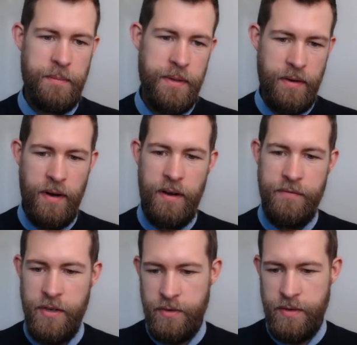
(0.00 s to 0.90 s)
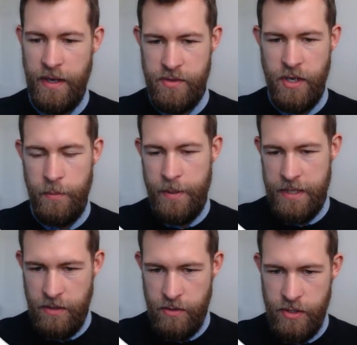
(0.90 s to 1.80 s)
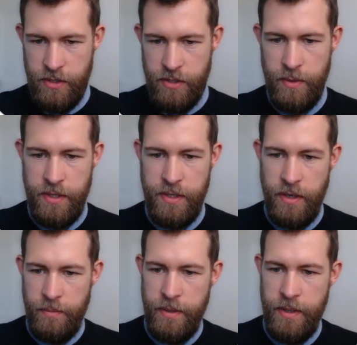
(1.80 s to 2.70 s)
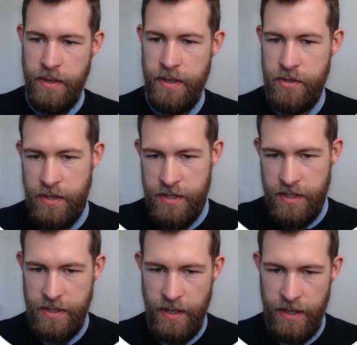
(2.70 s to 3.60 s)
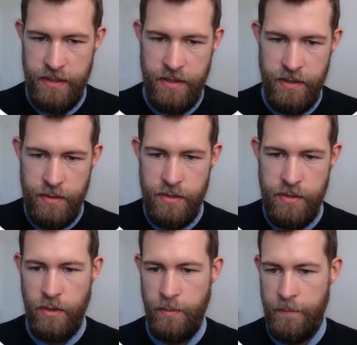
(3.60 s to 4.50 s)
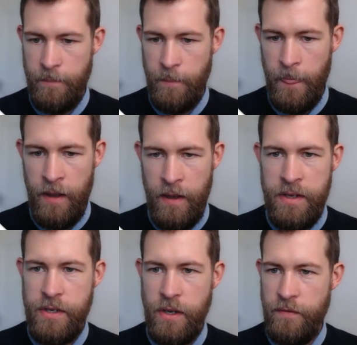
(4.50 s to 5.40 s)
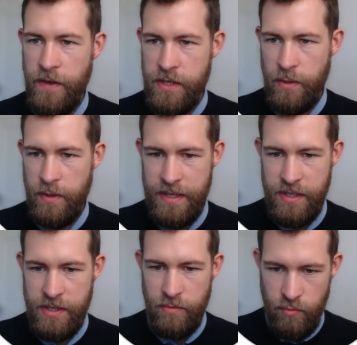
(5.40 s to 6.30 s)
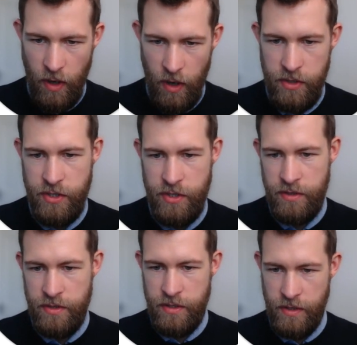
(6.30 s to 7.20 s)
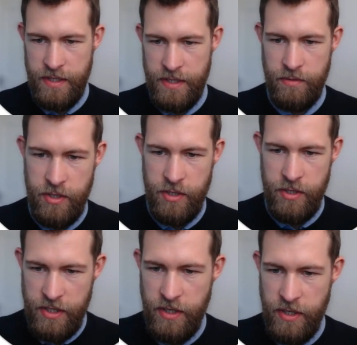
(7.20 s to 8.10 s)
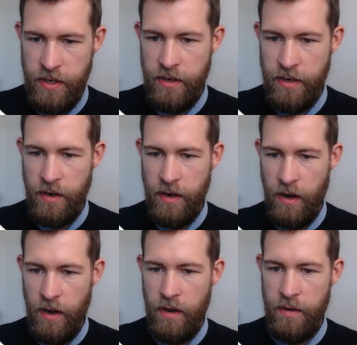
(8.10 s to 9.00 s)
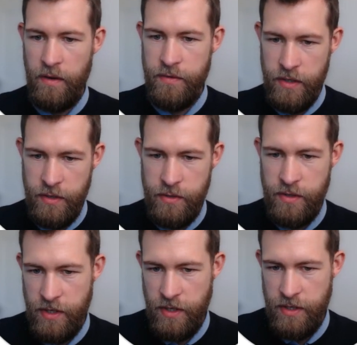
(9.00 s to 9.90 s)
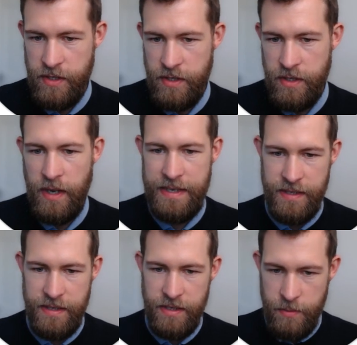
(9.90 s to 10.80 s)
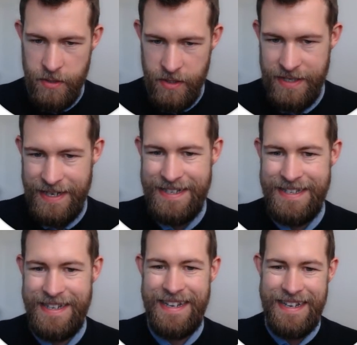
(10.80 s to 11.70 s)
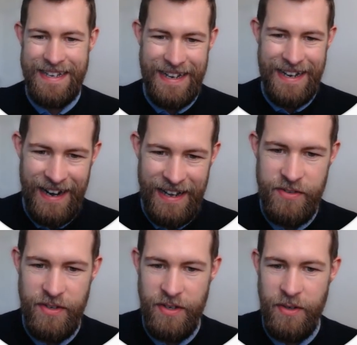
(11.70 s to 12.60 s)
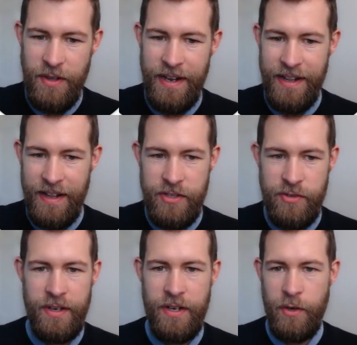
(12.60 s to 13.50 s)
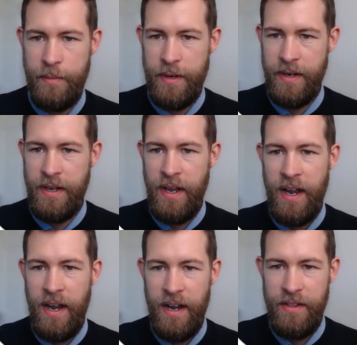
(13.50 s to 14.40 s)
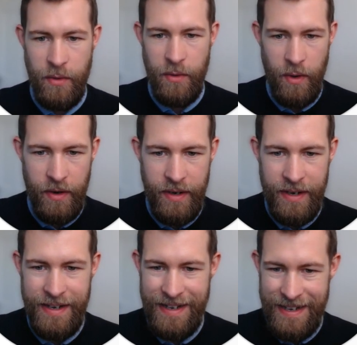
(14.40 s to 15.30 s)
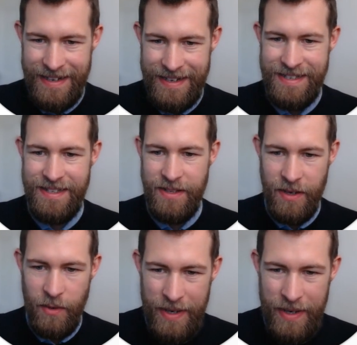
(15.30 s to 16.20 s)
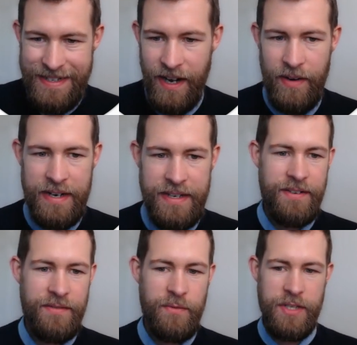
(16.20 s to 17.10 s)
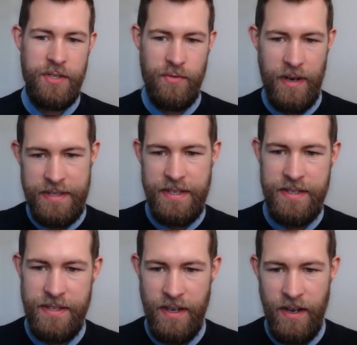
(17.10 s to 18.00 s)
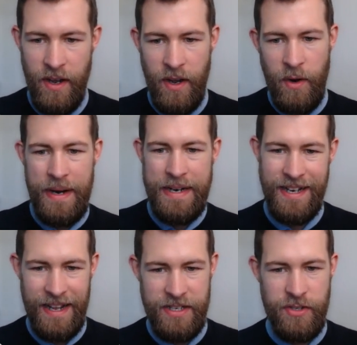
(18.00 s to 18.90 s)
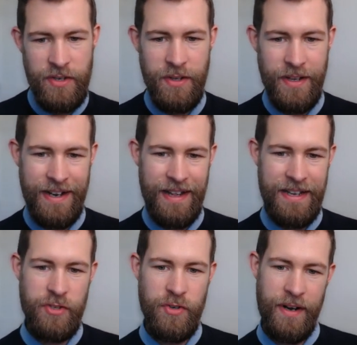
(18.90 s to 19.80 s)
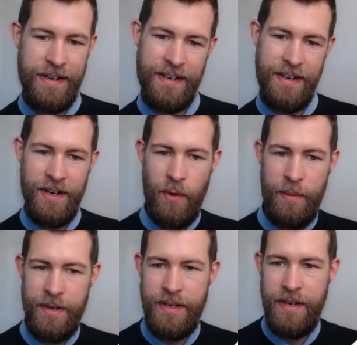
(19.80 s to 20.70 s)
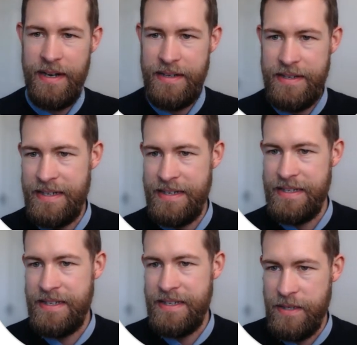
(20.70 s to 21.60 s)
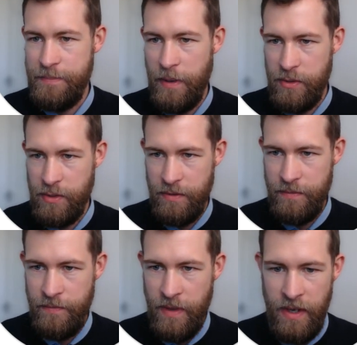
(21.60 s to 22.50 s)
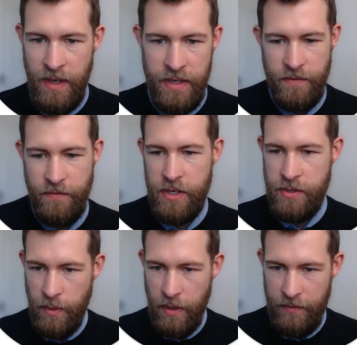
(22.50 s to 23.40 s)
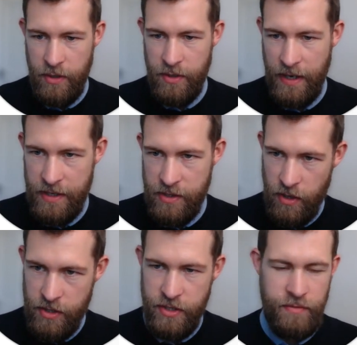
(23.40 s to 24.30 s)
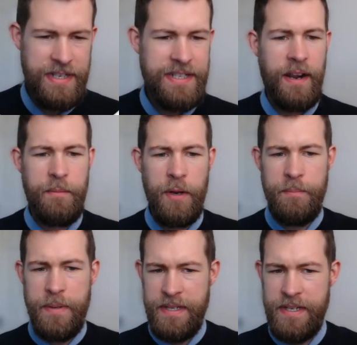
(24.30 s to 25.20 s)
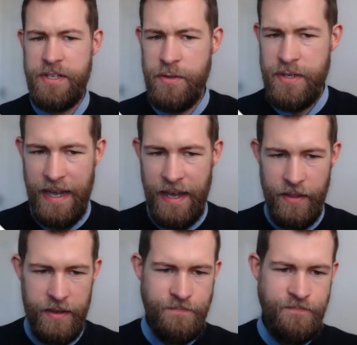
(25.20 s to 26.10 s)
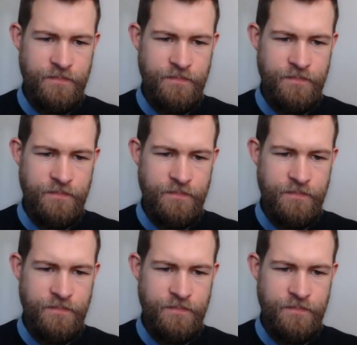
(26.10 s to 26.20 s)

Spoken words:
But there are a few kind of scope exclusions which it'd be interesting to get into and just talk about. So the first one is RoHS. So this is the restriction of the use of certain hazardous substances in electrical and electronic equipment. And the other one is the WEEE directive, which is related to waste electrical and electronic equipment and its disposal. So the first one we'll have a look at is RoHS. The reason that I'm lumping these two together